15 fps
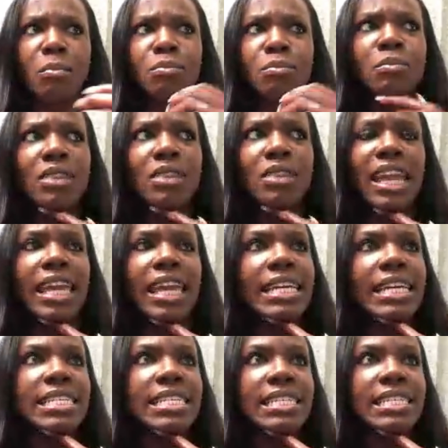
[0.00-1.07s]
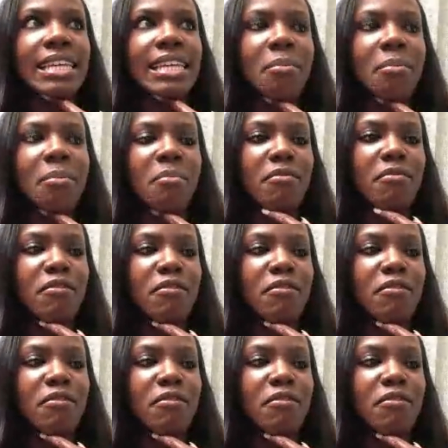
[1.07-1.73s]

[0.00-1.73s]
um, and